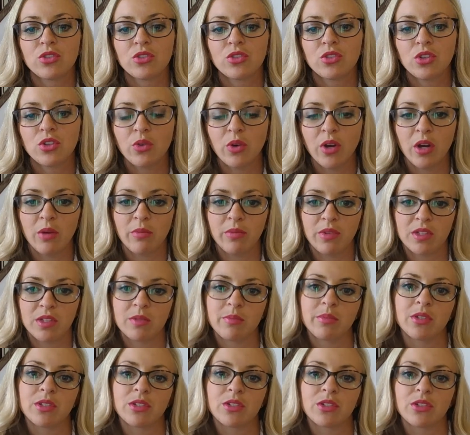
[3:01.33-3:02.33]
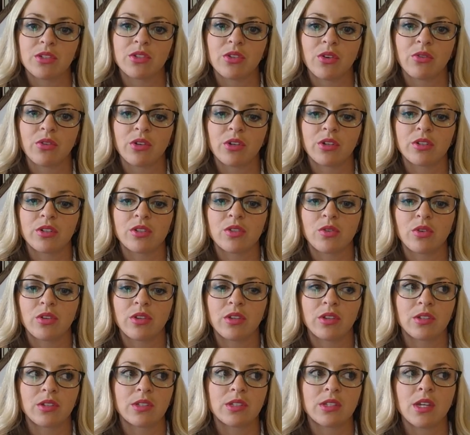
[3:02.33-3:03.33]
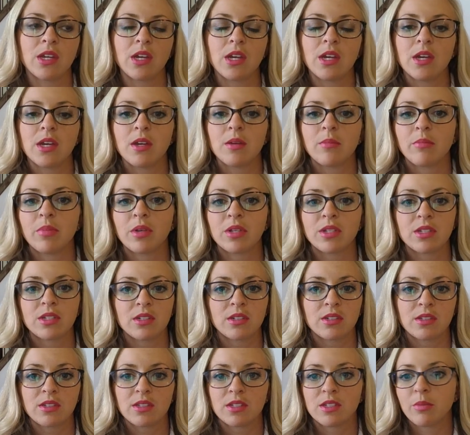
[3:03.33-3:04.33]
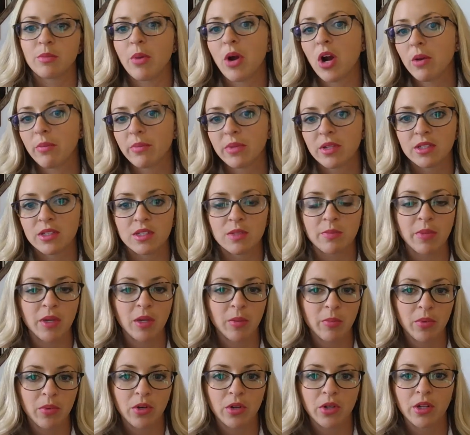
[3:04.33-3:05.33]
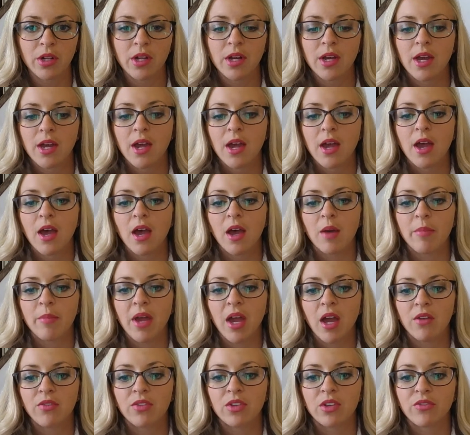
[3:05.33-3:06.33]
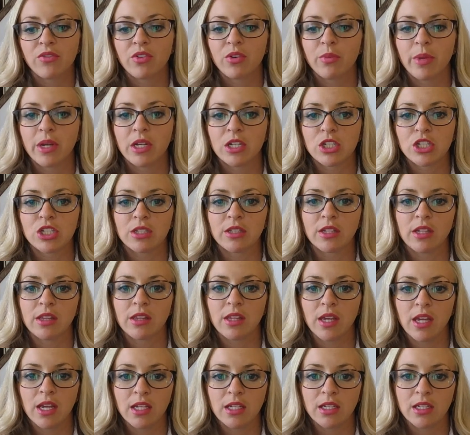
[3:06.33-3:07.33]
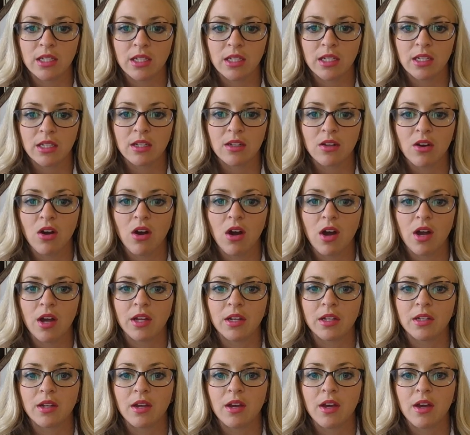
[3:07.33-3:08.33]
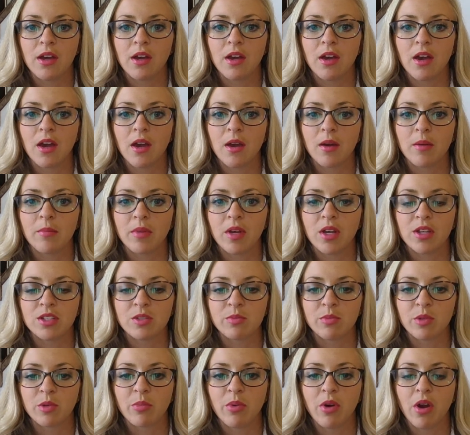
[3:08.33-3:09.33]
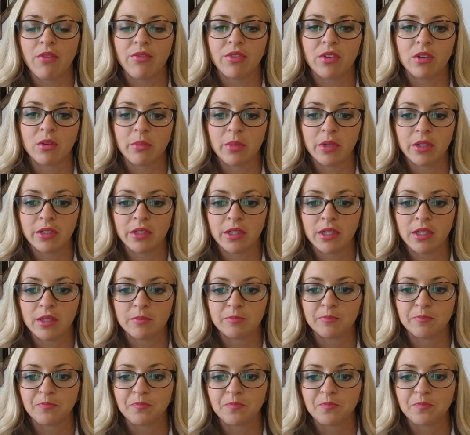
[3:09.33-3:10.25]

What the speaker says: to help these business owners or these business departments, people have the information that they need on customer profitability.